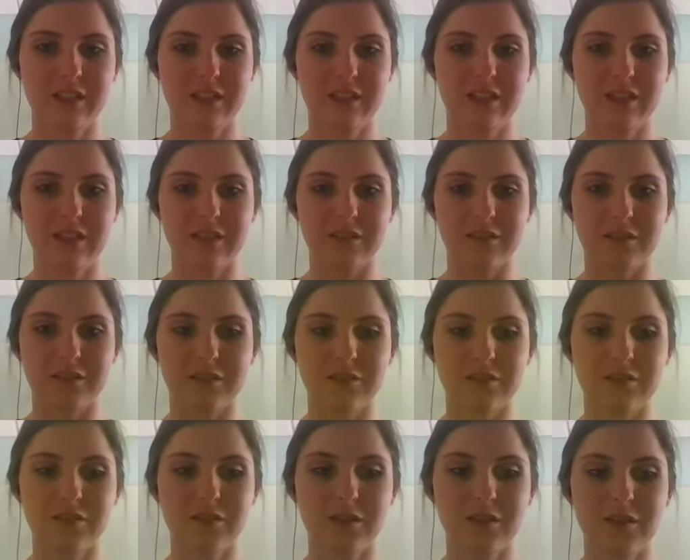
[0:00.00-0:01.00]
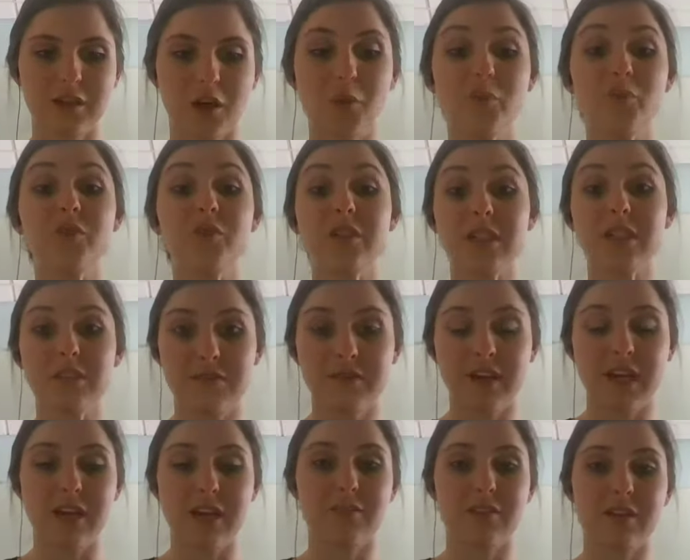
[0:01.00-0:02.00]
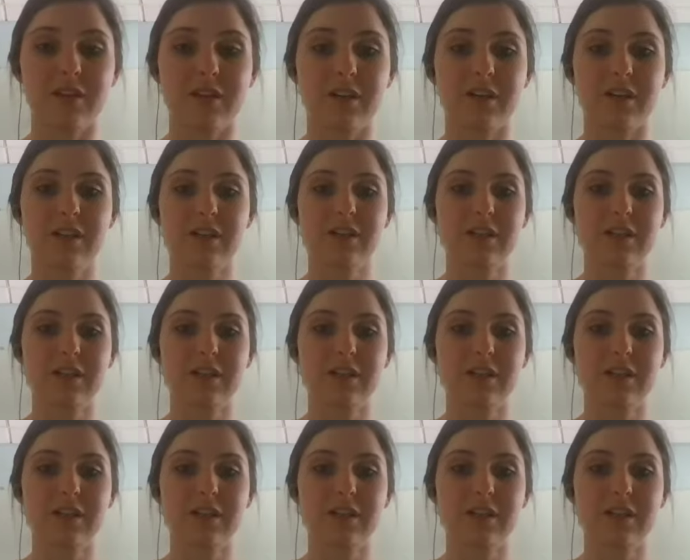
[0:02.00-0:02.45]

to hopefully favor